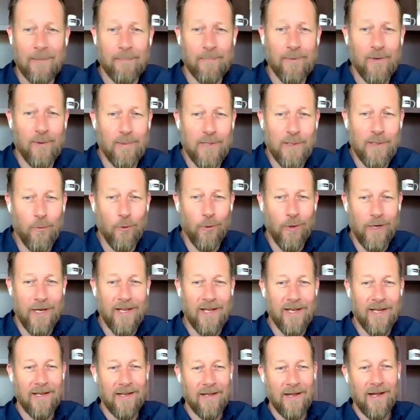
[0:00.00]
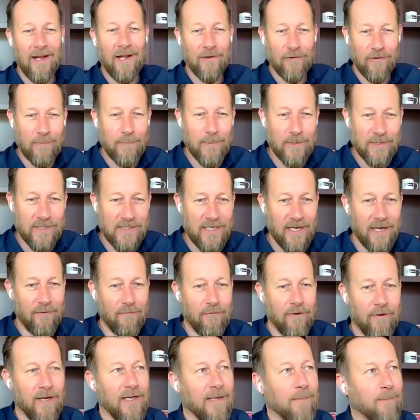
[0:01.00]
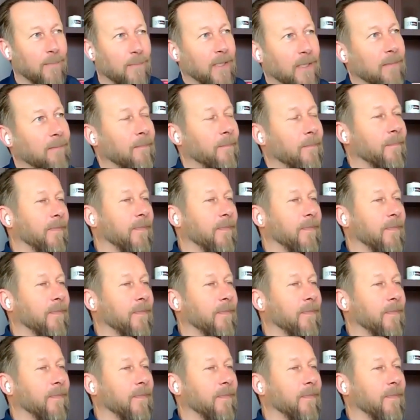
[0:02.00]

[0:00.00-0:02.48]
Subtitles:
I probably won't get it 100% right, okay.